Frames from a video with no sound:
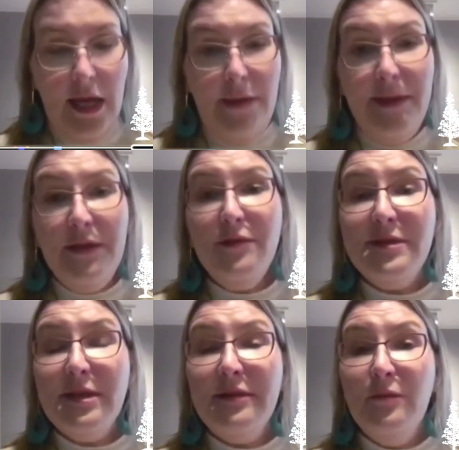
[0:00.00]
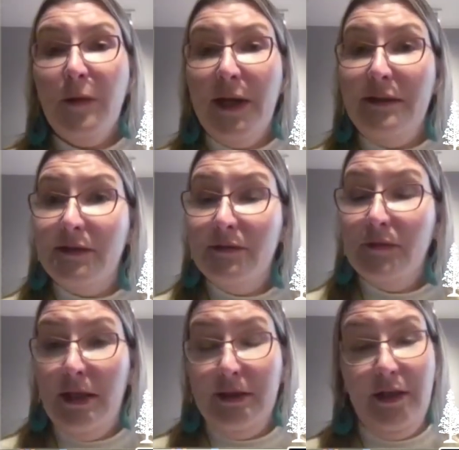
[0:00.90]
and then you sit and wait.
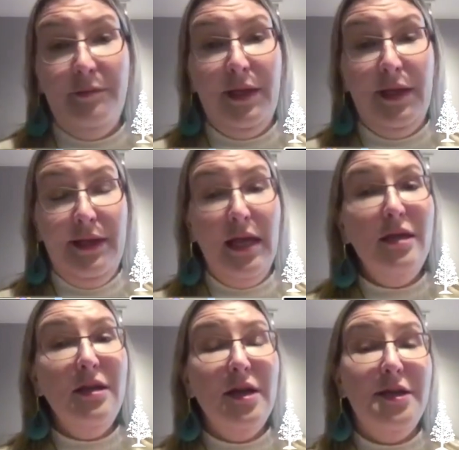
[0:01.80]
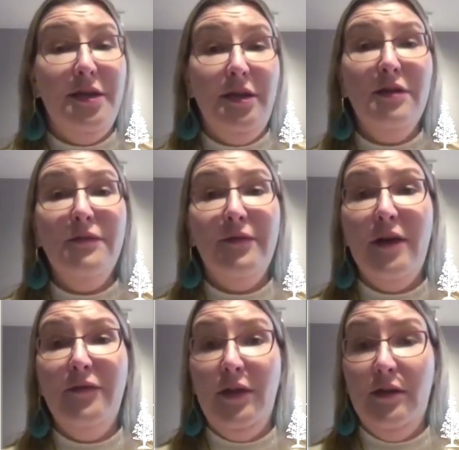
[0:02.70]
It can be a day, a year,
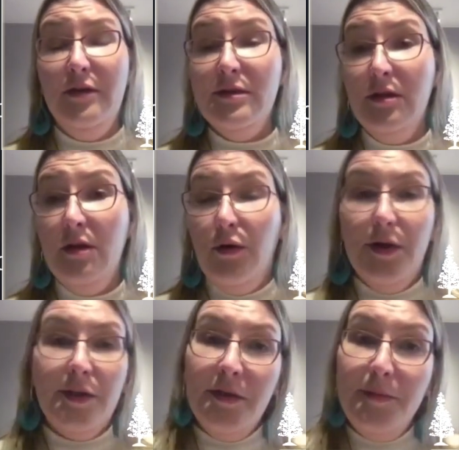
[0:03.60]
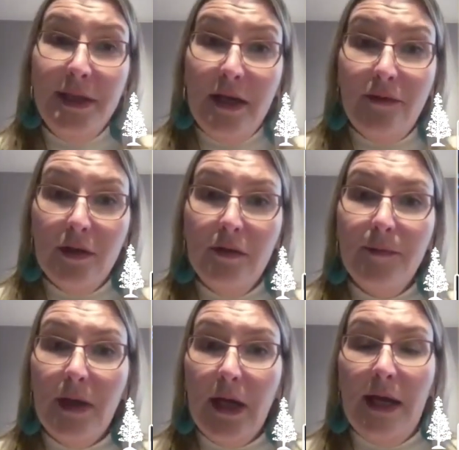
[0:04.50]
5 years, or it can be never.
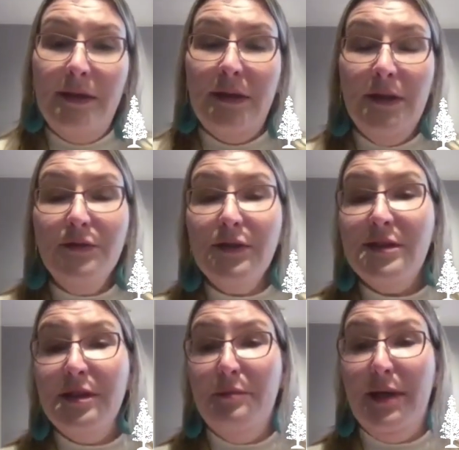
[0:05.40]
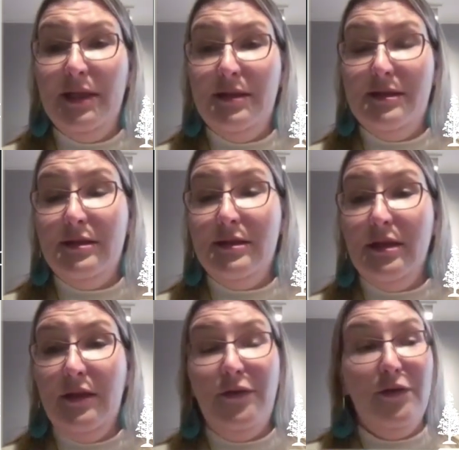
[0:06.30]
And the interesting bit is,
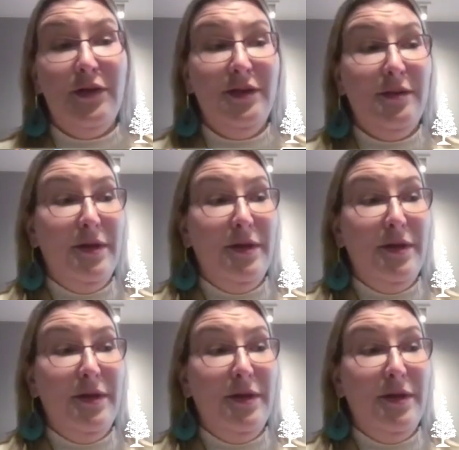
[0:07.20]
if you're an